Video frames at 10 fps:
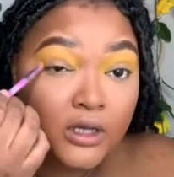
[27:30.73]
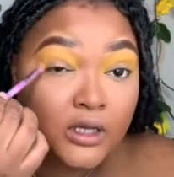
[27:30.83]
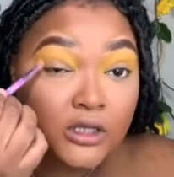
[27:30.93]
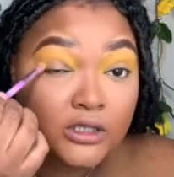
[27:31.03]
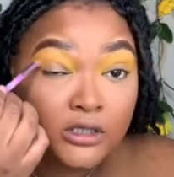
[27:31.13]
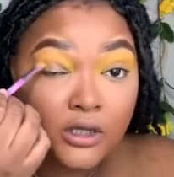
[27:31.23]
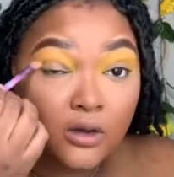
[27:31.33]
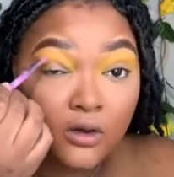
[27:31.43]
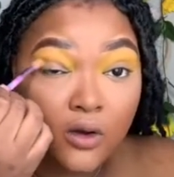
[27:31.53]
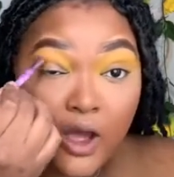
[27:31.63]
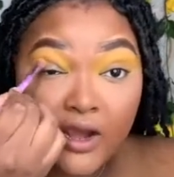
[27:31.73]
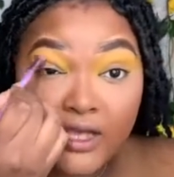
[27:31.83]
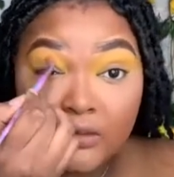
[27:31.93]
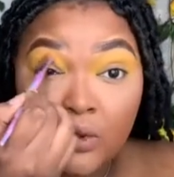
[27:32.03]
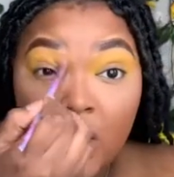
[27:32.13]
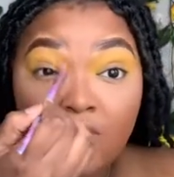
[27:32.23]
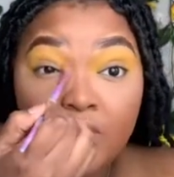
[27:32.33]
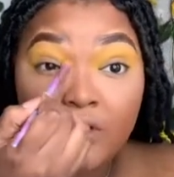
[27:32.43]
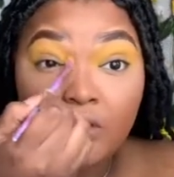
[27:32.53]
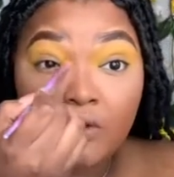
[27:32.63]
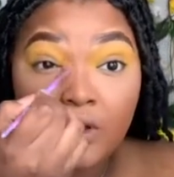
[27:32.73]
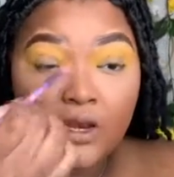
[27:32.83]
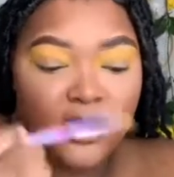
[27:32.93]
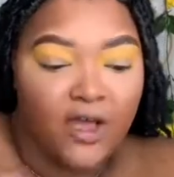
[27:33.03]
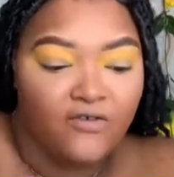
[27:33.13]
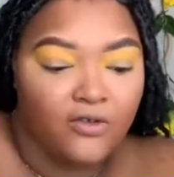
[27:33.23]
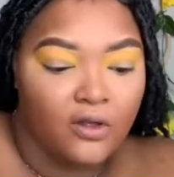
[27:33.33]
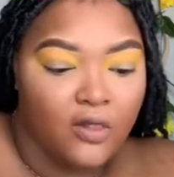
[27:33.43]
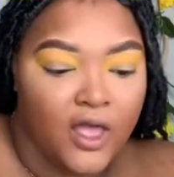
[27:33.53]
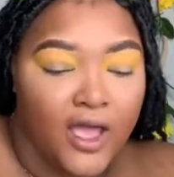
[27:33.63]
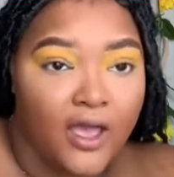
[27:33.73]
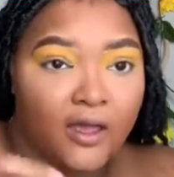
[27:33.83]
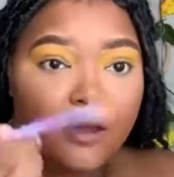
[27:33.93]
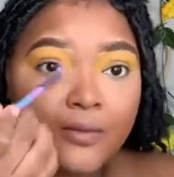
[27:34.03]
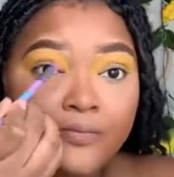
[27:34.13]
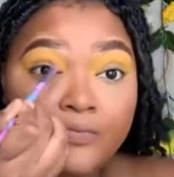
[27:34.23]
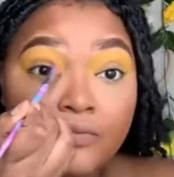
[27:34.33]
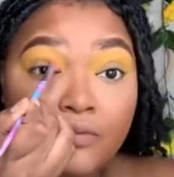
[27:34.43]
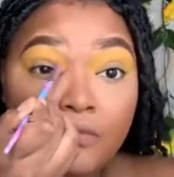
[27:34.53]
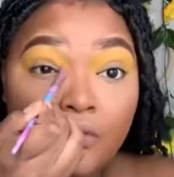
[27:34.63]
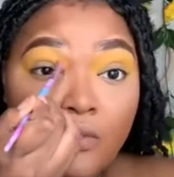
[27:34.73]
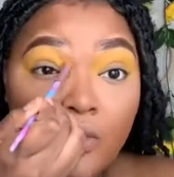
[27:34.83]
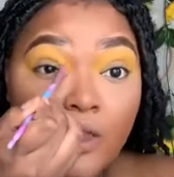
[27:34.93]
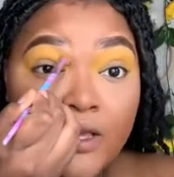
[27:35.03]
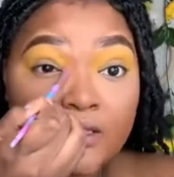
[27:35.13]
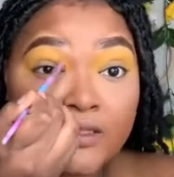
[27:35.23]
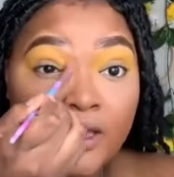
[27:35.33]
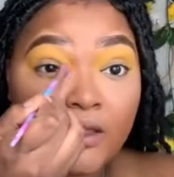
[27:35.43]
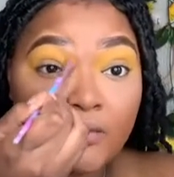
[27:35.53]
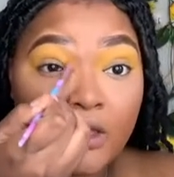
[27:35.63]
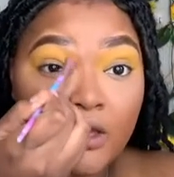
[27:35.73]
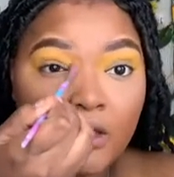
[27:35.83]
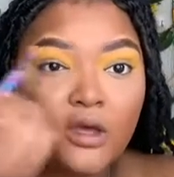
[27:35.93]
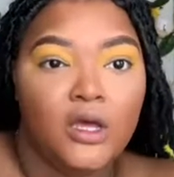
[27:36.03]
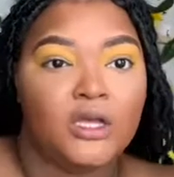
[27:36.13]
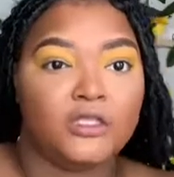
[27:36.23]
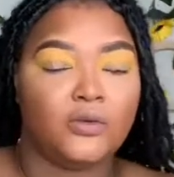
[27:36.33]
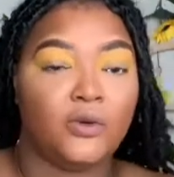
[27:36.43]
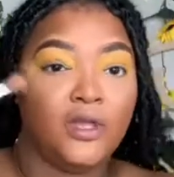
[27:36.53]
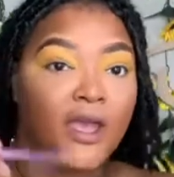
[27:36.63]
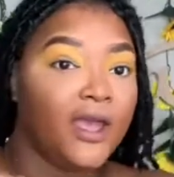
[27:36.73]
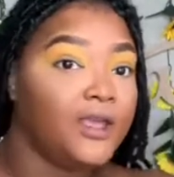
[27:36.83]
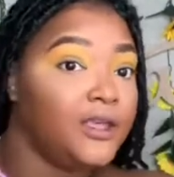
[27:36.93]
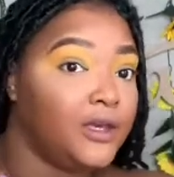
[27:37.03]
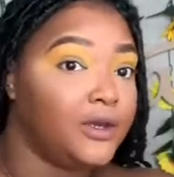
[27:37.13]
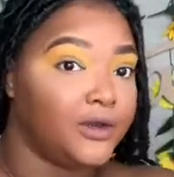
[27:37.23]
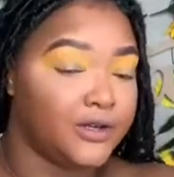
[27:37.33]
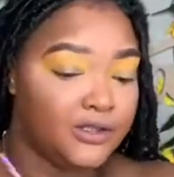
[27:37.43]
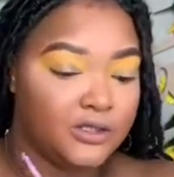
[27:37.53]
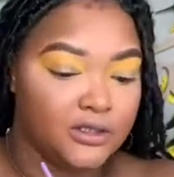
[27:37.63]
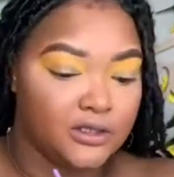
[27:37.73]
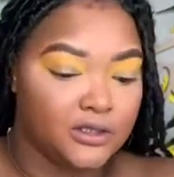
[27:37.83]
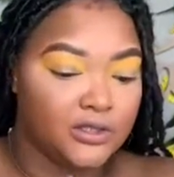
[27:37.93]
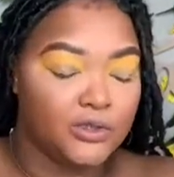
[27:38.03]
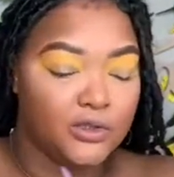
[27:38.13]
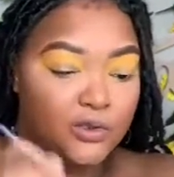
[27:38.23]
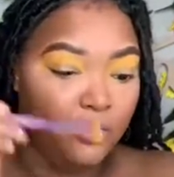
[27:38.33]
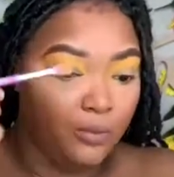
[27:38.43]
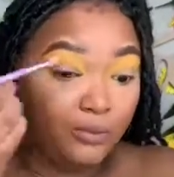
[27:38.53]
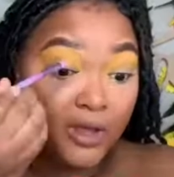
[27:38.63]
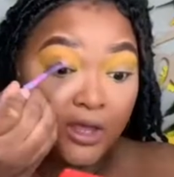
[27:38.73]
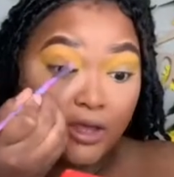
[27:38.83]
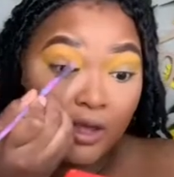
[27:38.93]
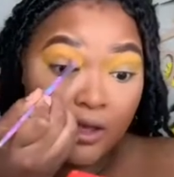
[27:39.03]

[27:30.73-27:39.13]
So that's what I've been doing. And I feel like it's taken me 28 years to be